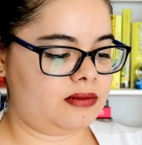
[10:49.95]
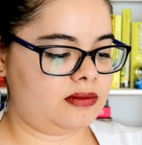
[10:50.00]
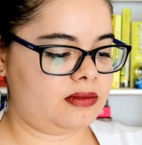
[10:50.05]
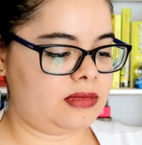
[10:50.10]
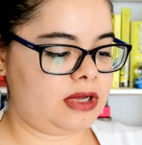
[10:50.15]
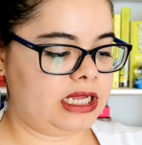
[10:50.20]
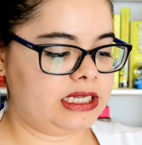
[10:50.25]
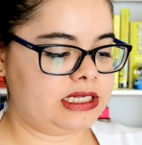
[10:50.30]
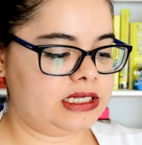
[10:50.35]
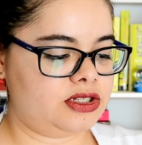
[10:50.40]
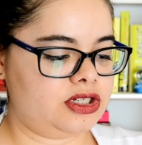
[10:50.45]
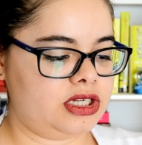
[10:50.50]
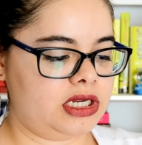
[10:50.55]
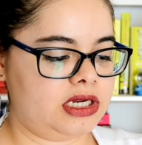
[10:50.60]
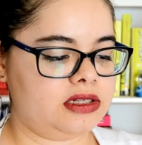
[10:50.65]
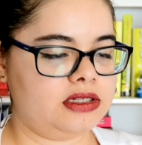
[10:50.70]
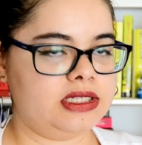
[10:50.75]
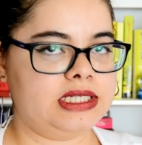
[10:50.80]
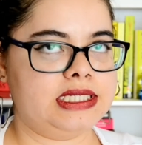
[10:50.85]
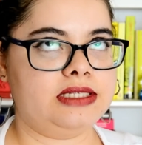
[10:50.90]
His
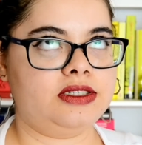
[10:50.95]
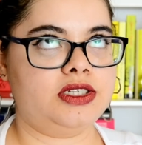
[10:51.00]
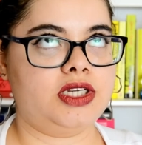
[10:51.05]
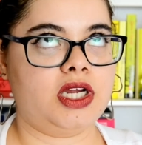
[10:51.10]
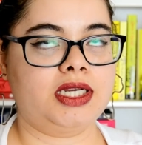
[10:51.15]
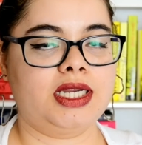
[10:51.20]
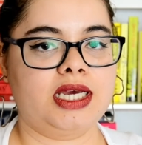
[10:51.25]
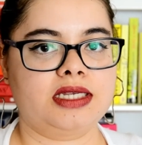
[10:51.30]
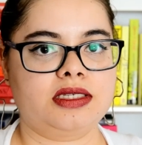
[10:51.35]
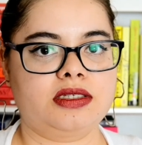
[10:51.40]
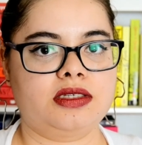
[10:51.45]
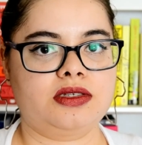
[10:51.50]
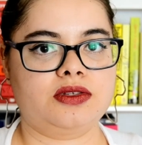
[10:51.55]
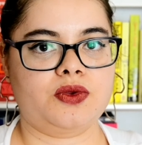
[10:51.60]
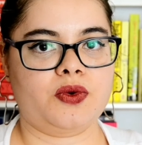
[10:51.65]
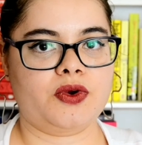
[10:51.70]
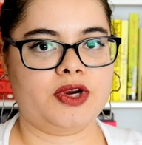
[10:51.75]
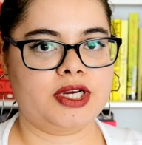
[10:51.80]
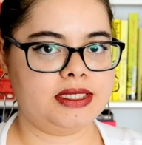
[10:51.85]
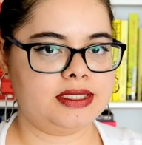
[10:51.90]
channel is Stardust
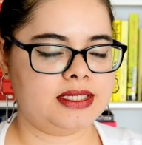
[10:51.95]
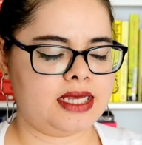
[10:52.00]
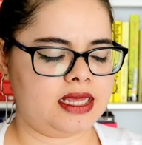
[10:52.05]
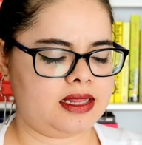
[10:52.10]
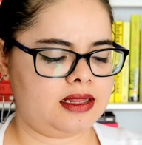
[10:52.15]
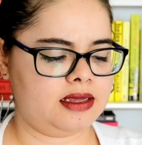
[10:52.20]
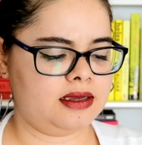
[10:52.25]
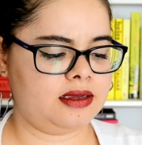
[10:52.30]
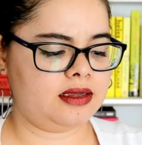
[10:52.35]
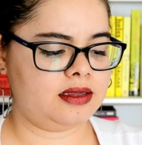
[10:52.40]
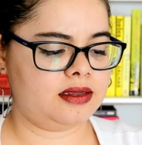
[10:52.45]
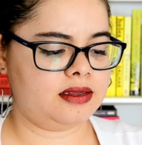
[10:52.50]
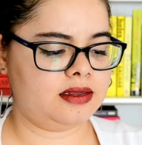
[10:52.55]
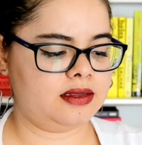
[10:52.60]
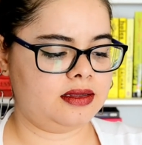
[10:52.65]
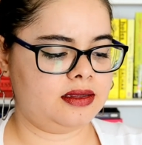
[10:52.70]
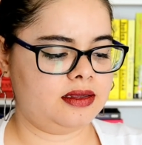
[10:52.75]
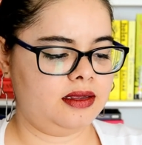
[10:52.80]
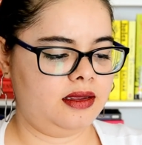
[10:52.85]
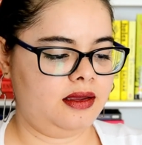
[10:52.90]
Stories, I think.
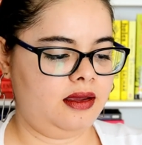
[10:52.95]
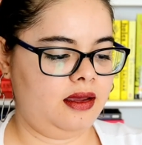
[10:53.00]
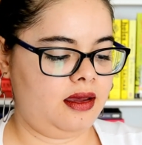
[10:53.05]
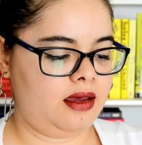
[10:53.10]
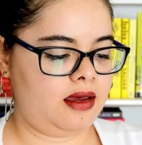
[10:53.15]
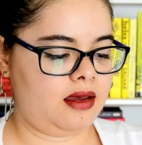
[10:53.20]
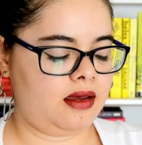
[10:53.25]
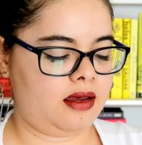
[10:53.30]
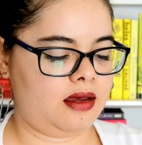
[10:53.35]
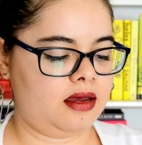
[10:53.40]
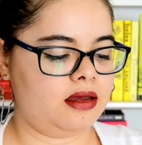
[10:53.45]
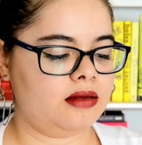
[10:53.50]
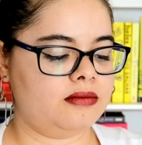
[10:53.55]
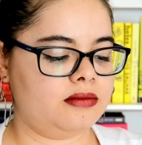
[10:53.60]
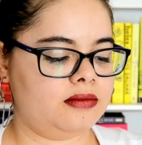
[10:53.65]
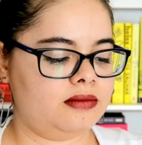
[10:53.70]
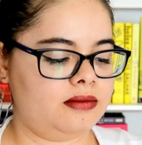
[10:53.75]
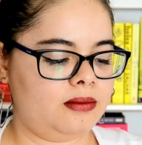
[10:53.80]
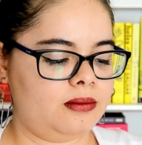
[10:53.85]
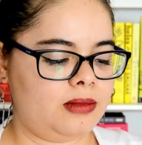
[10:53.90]

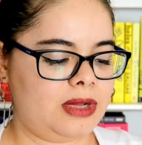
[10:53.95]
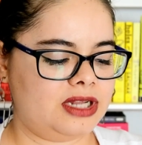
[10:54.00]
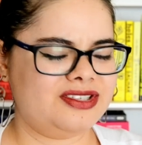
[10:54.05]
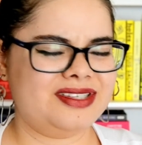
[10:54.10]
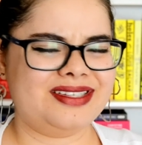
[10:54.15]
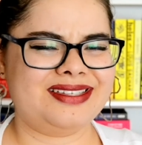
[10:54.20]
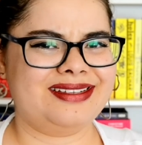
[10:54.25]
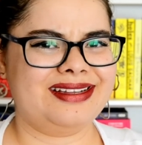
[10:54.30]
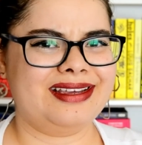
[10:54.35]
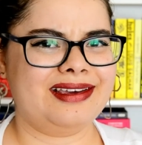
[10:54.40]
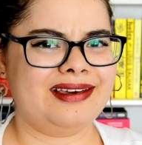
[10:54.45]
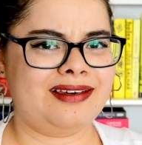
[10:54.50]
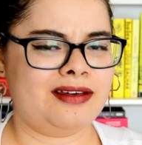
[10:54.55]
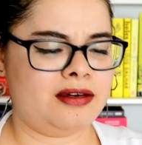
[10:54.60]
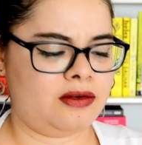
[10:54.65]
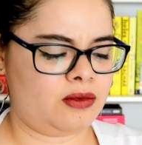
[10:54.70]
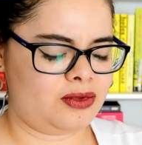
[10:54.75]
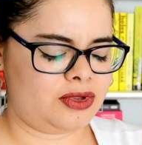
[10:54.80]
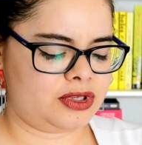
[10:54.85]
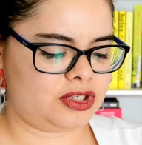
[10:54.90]
I'll just link
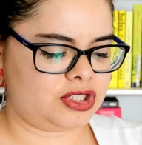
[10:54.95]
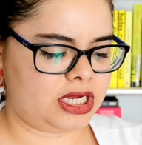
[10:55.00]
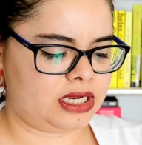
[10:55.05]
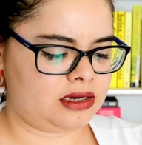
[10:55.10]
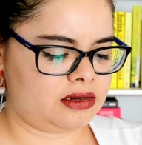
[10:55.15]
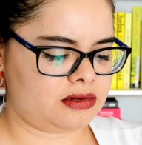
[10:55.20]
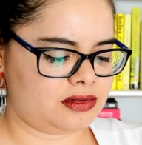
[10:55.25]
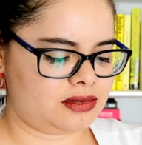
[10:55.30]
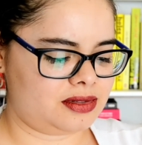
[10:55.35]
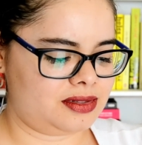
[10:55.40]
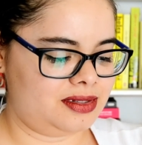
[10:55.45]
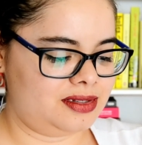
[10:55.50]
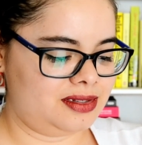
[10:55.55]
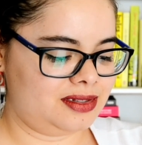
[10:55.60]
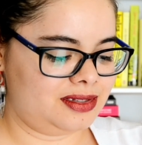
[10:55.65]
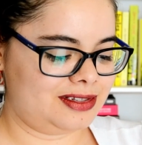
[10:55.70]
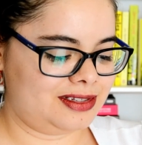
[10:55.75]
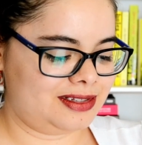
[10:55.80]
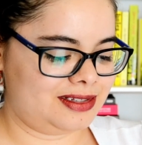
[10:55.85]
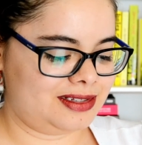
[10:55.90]
all the channels
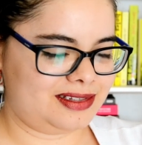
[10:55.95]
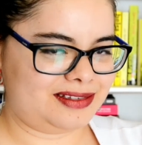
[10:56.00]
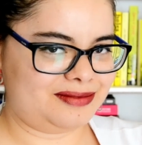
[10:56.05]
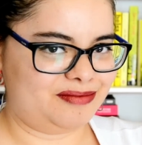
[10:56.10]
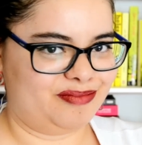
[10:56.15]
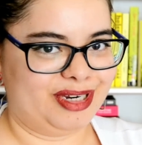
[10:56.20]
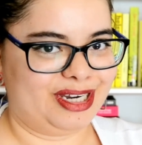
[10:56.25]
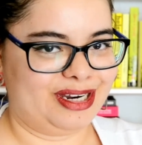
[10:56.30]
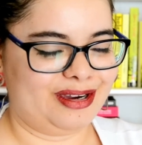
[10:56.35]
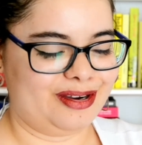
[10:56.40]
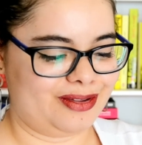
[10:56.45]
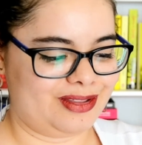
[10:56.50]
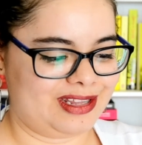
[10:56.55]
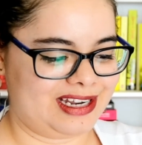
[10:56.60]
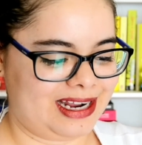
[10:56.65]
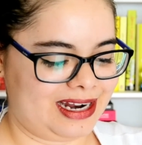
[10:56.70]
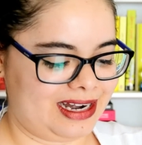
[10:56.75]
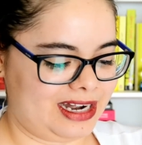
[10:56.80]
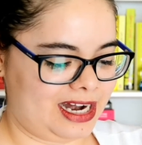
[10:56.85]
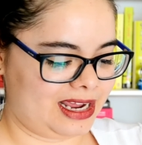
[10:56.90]
below that
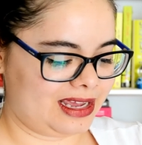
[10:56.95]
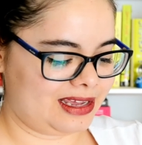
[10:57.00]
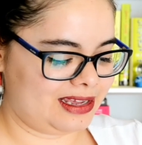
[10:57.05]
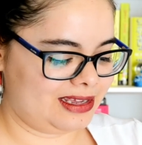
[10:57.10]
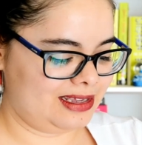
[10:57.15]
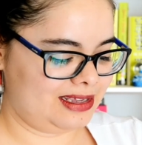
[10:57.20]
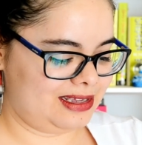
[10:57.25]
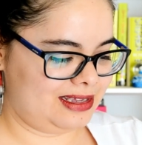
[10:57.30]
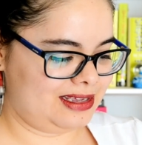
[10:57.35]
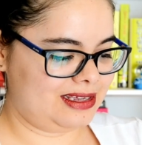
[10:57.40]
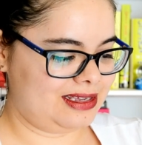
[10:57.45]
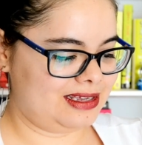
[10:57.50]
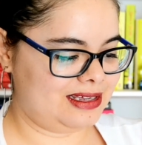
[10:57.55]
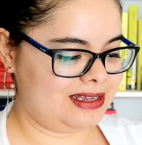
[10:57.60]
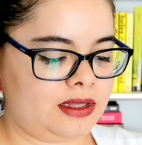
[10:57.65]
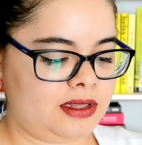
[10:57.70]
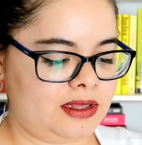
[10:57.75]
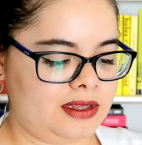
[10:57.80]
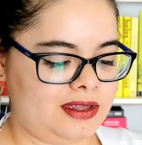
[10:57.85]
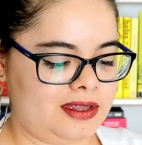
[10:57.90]
I like.
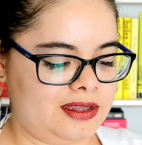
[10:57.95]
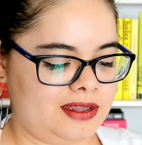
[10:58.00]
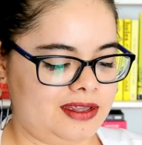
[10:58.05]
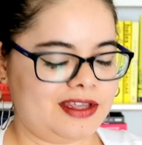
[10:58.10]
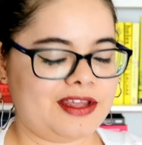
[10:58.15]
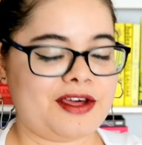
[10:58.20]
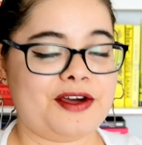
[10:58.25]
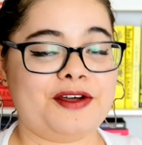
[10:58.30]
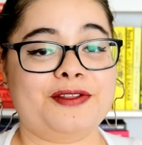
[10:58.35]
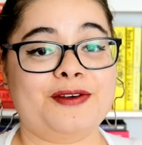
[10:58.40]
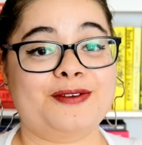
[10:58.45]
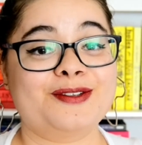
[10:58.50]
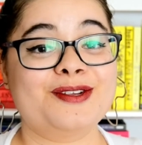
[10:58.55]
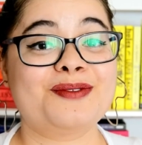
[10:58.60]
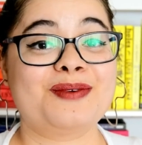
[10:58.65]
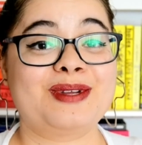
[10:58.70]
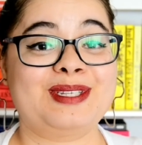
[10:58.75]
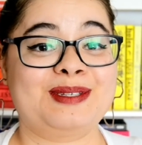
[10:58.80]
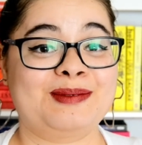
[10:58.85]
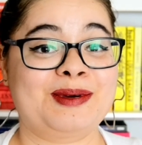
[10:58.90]
Those are the
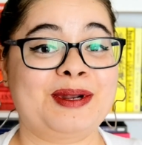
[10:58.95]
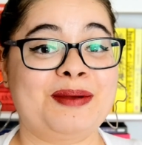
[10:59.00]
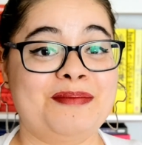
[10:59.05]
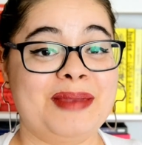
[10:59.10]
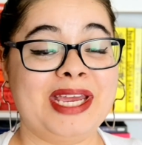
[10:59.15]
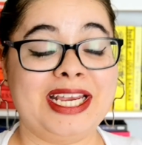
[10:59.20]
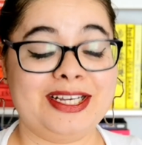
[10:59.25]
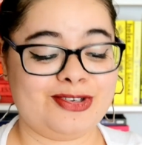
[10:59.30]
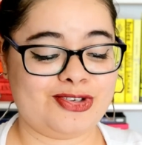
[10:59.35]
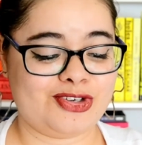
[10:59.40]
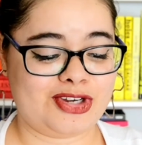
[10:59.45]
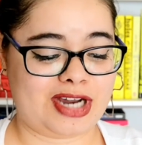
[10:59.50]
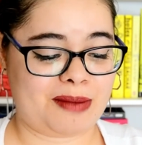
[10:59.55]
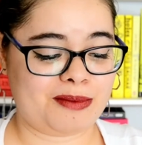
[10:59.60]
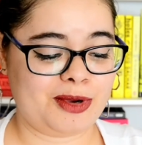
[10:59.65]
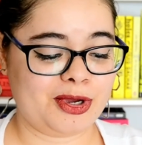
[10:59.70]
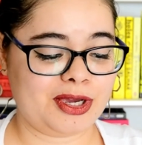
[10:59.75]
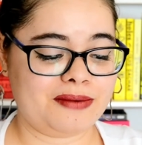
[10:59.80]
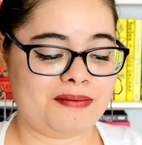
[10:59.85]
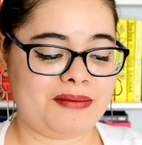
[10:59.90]
ones I'm going to mention. I'm
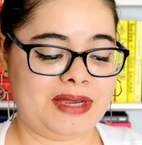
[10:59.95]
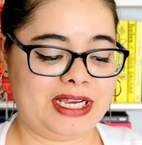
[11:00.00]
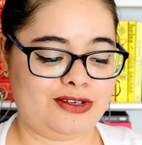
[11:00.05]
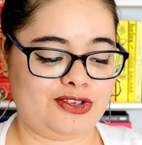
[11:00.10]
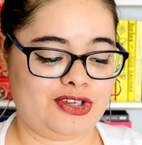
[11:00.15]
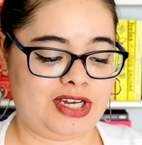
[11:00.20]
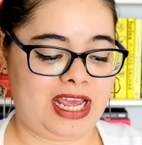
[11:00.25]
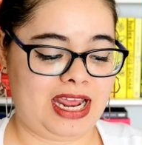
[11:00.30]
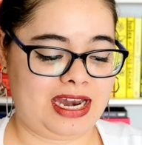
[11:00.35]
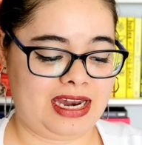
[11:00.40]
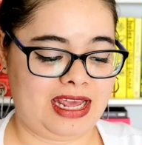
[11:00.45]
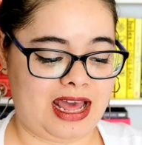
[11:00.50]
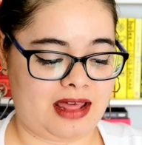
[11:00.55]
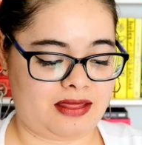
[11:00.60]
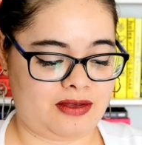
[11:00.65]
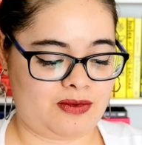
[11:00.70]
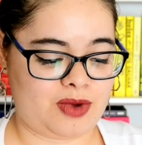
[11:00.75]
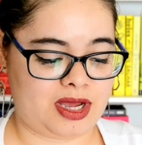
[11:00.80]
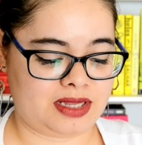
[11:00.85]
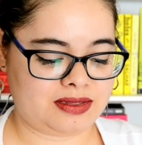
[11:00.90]
not going to mention any other
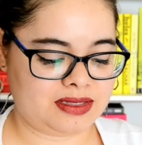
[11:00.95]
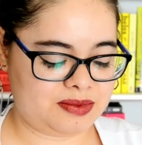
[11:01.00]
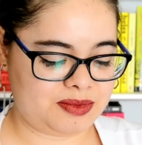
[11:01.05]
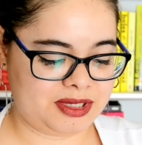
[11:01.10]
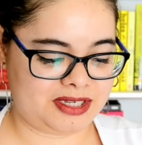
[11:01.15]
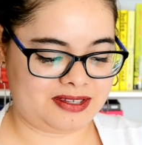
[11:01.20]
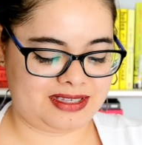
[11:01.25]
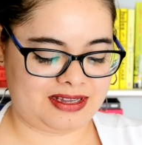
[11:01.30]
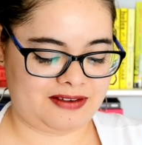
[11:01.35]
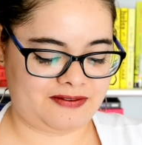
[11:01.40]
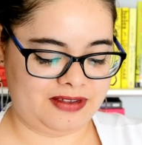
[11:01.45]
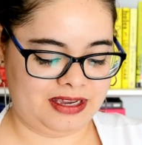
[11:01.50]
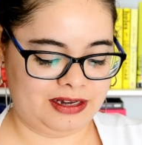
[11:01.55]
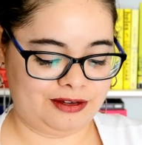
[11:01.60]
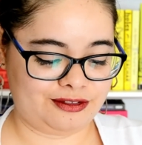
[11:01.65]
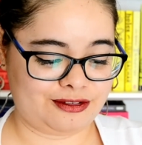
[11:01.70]
ones because I feel